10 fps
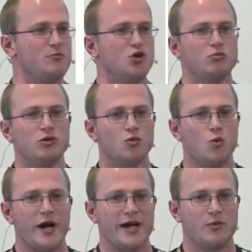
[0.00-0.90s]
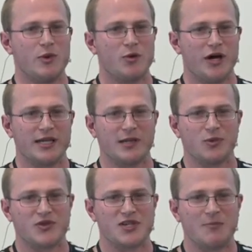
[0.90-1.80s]
mutable way, we might end up
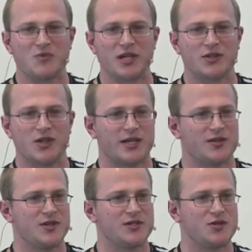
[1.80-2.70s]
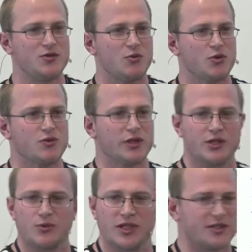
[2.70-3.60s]
with something like this. You, you wouldn't really
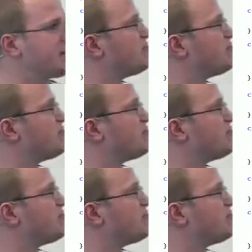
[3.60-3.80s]
do it like this,